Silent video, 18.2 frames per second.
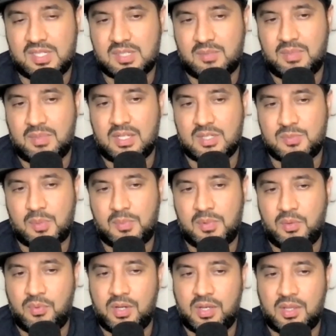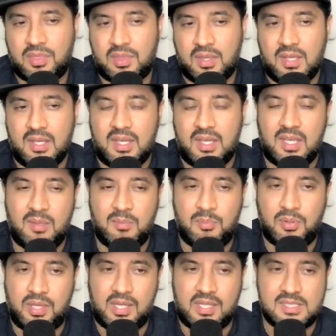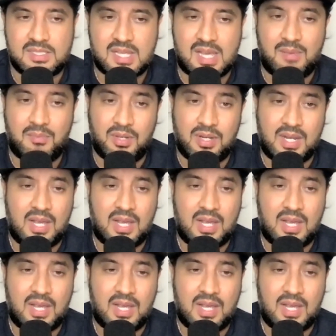something that's probably worth him putting his time on.